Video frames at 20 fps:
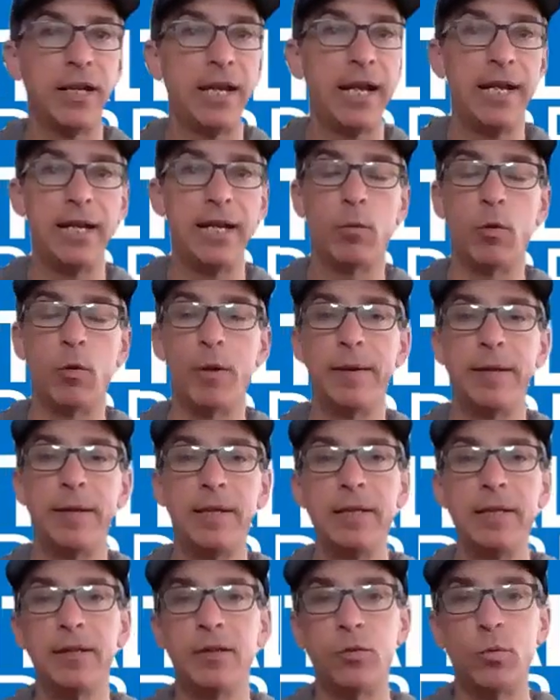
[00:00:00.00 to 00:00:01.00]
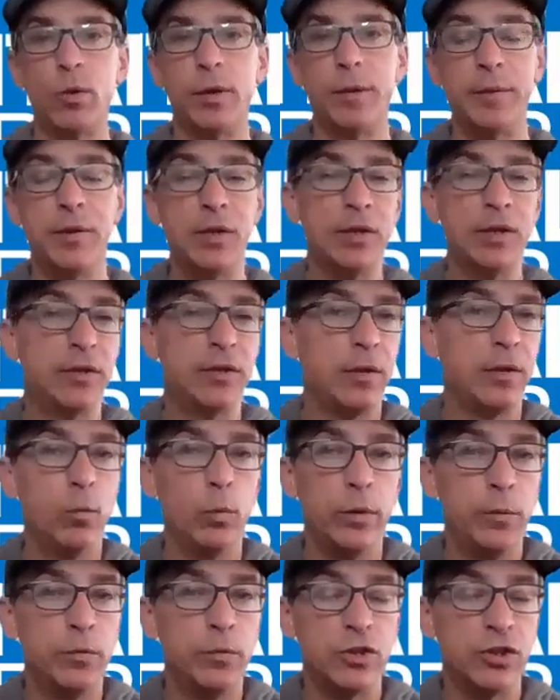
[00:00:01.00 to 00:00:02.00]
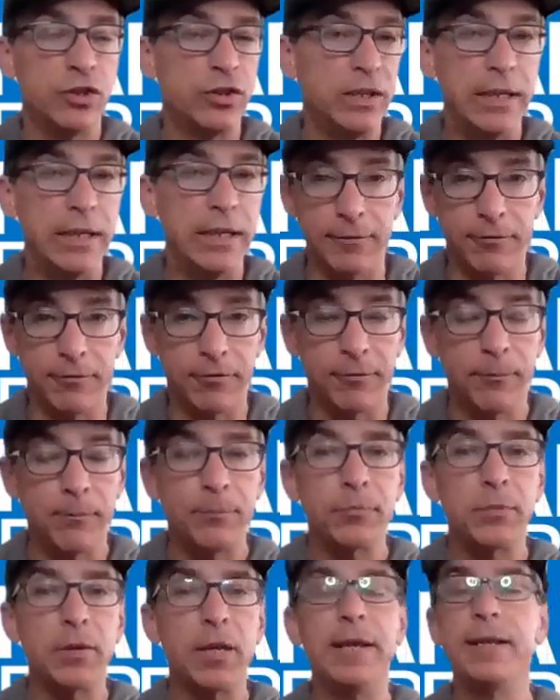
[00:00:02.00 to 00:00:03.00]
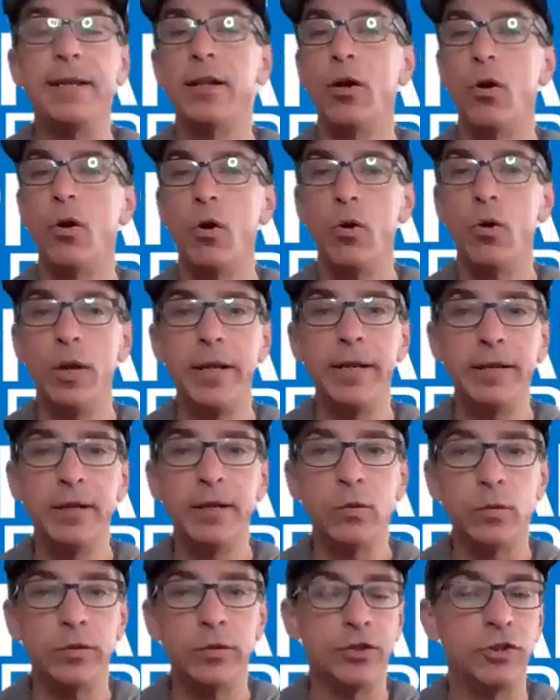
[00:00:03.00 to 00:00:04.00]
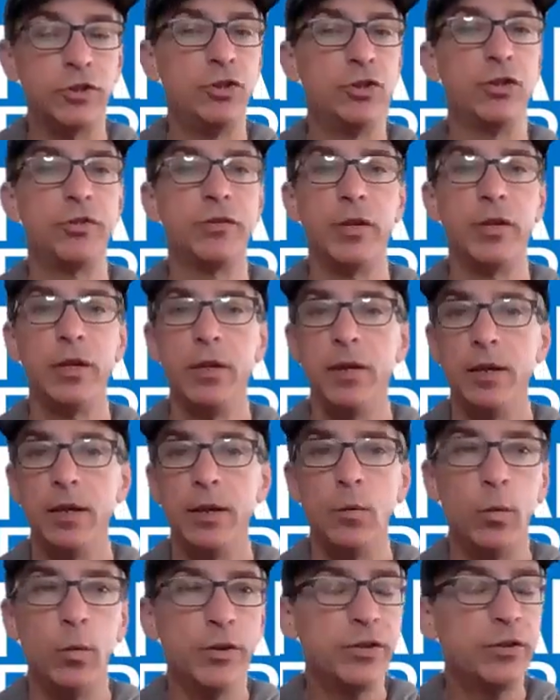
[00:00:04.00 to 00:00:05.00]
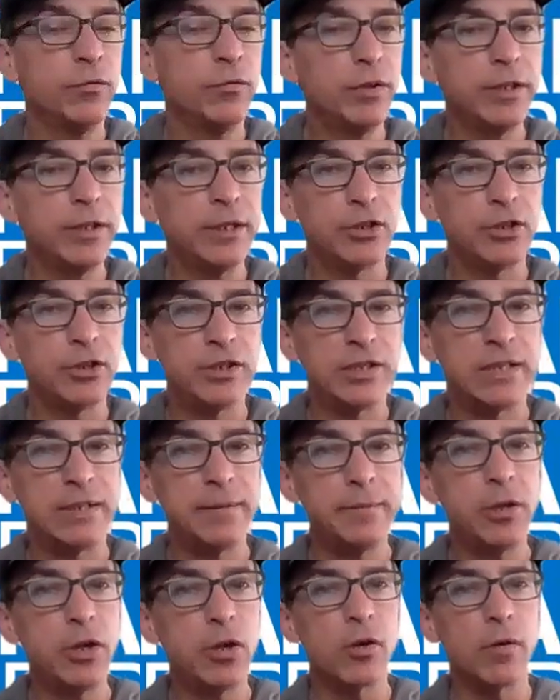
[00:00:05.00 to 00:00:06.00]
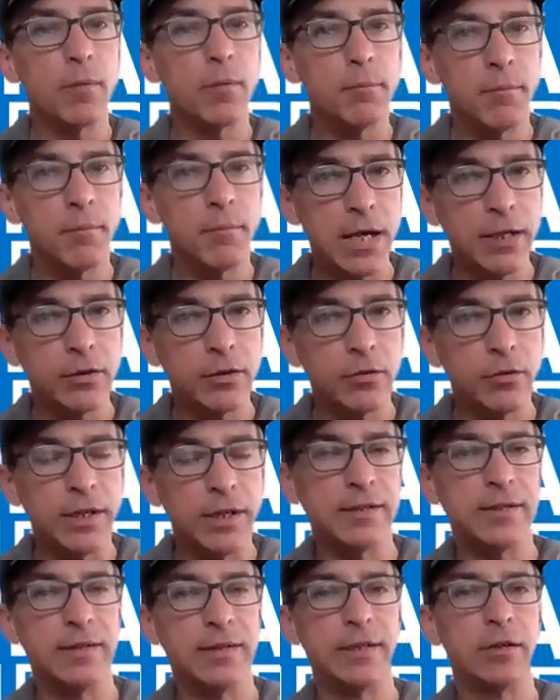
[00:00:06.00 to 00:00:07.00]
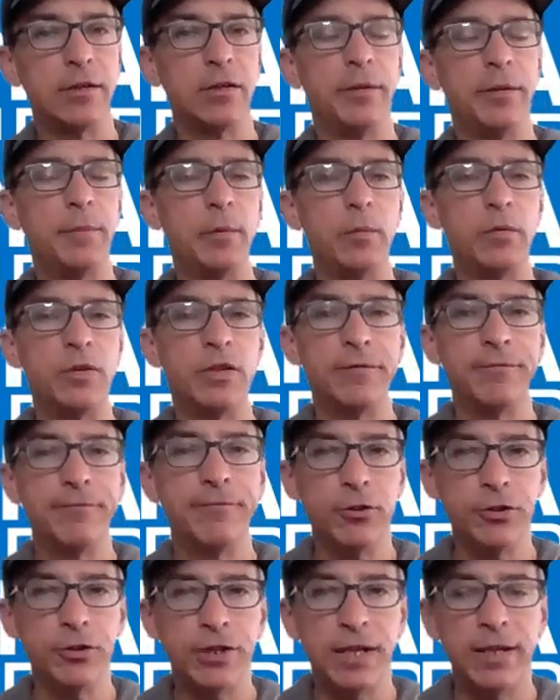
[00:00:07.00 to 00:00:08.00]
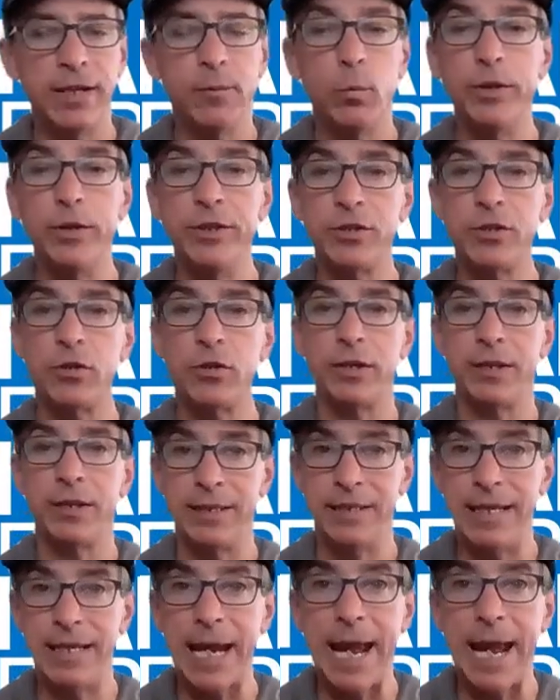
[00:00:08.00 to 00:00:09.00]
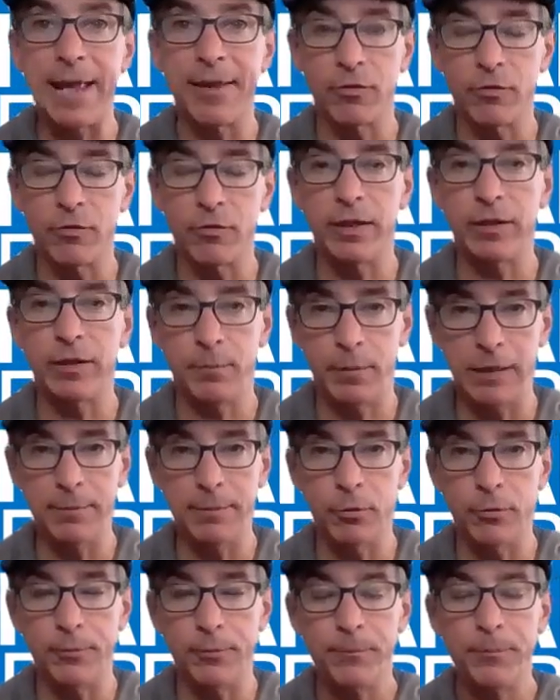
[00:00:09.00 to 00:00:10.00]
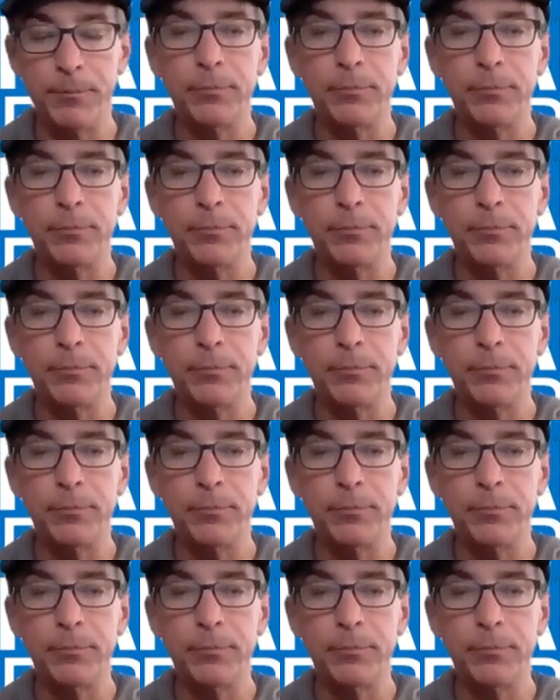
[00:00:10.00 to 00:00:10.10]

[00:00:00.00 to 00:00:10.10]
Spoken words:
hey, what about this? What about this? And we would just give. And the whole idea was just, it wasn't really a seminar model necessarily, but it was the first time we started gathering people.